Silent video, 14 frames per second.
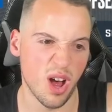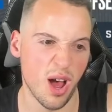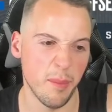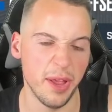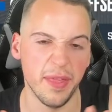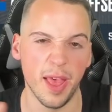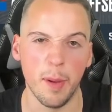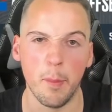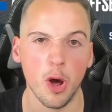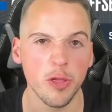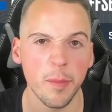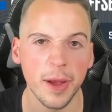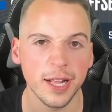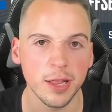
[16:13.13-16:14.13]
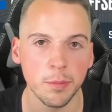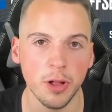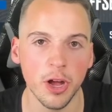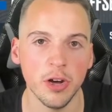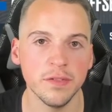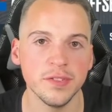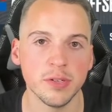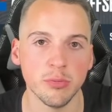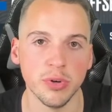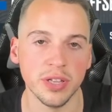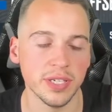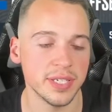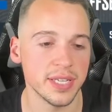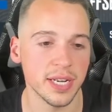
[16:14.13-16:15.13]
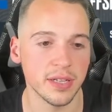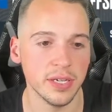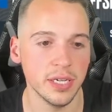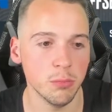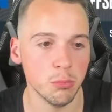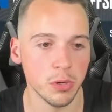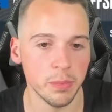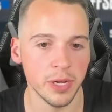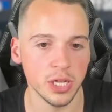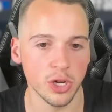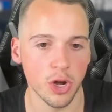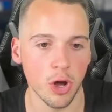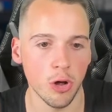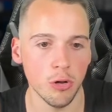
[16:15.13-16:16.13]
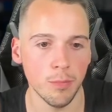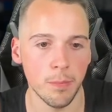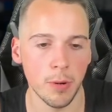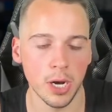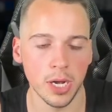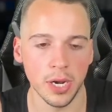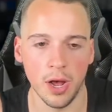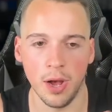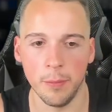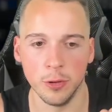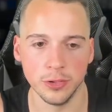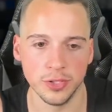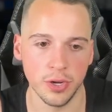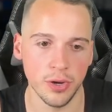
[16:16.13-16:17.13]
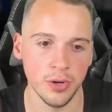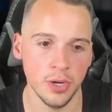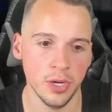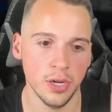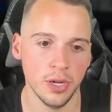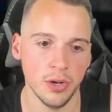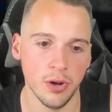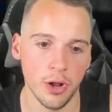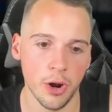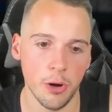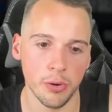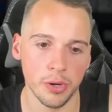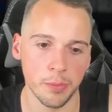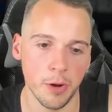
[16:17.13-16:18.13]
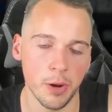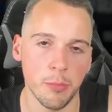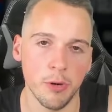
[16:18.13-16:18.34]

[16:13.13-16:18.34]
I mean, they both make the playoffs, realistically, would be the goal, but I'm also not holding my